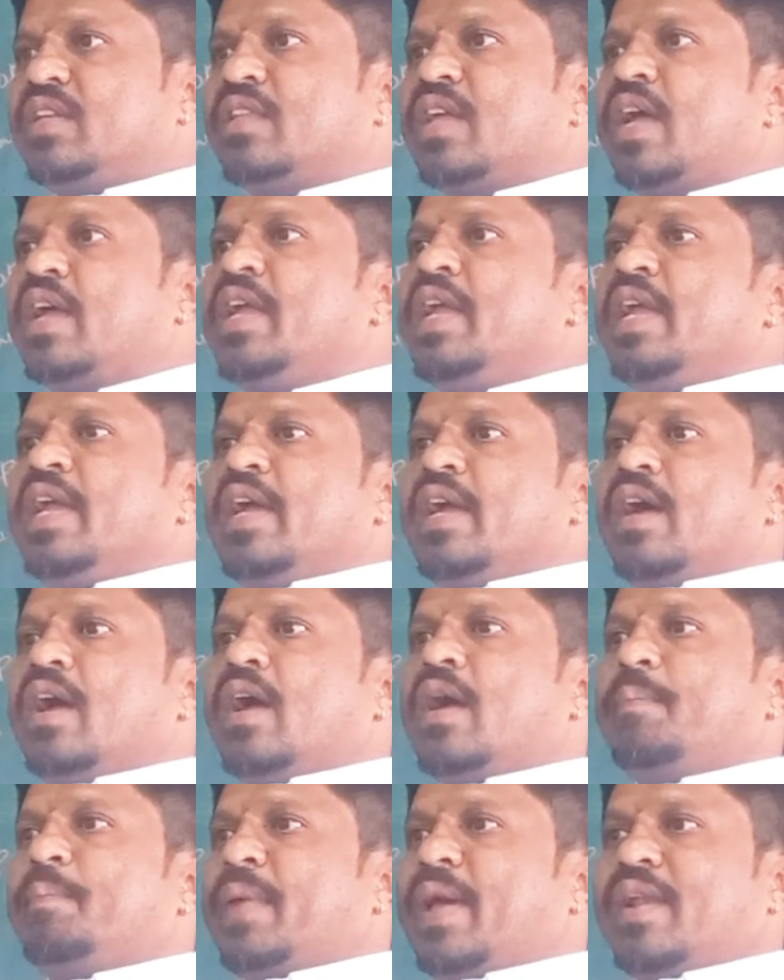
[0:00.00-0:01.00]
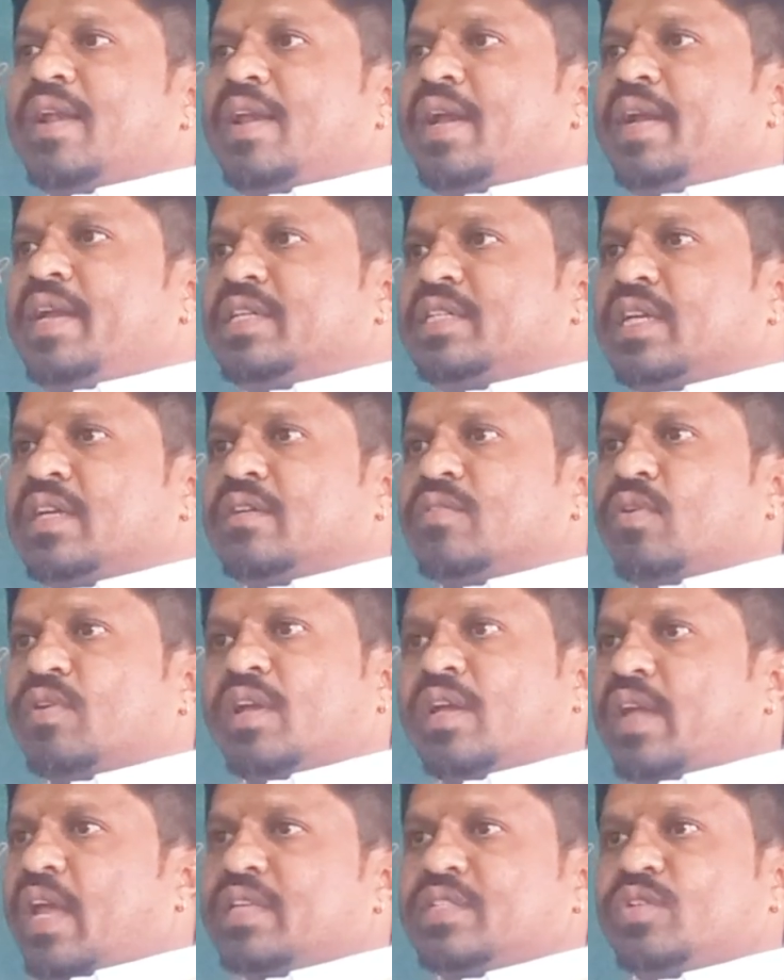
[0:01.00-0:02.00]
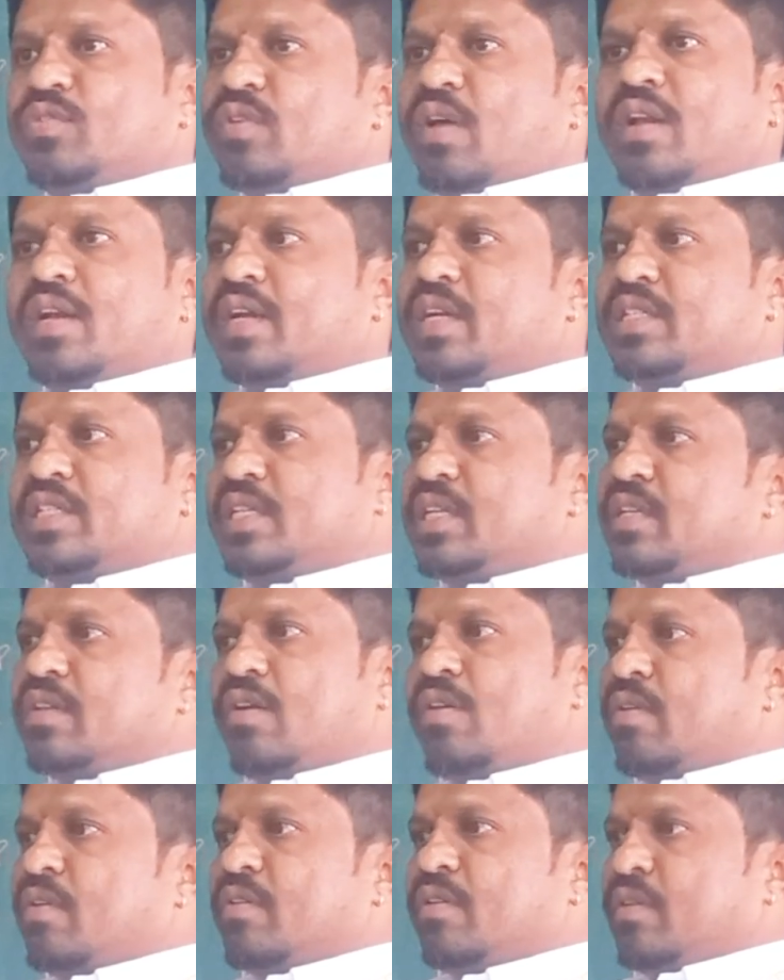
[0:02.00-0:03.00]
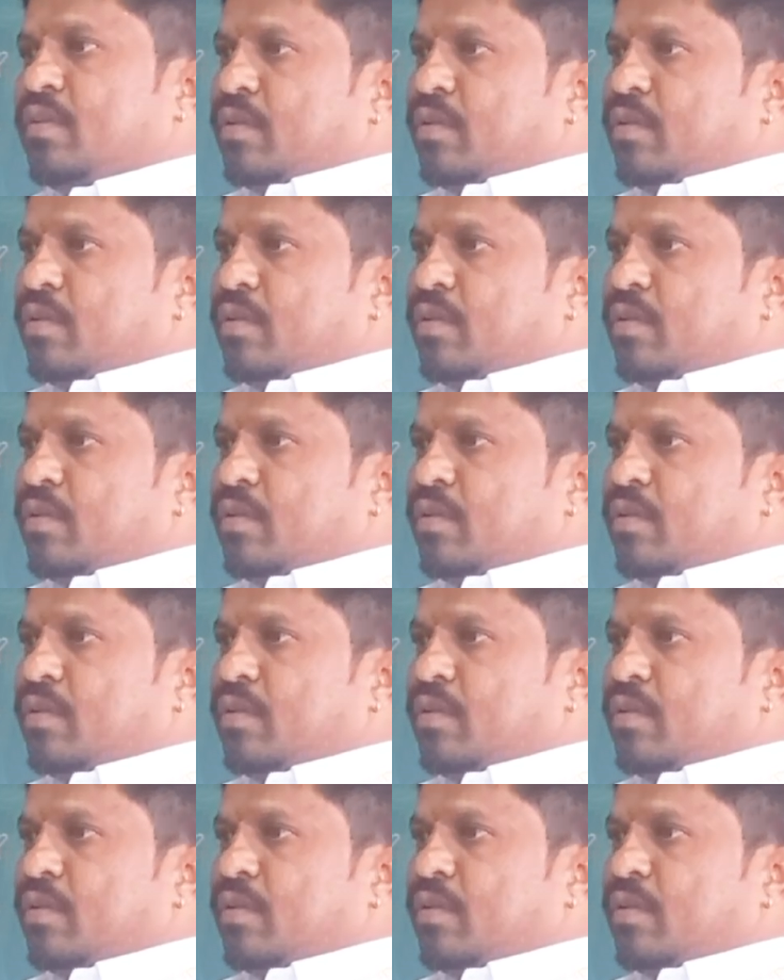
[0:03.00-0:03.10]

in the parallel addition. Okay, as you already seen now.